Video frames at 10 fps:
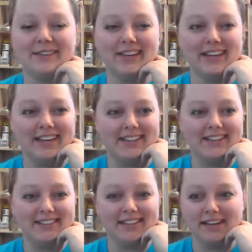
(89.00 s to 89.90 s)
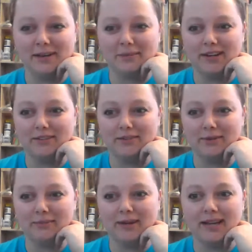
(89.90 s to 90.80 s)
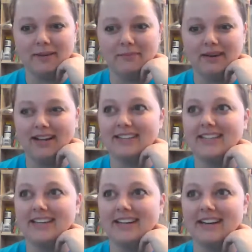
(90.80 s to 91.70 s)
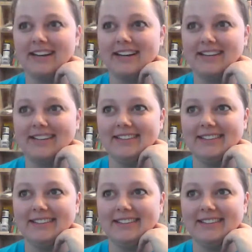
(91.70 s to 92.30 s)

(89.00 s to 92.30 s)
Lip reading: Okay, looks like I'm waiting for one of my mods to get on.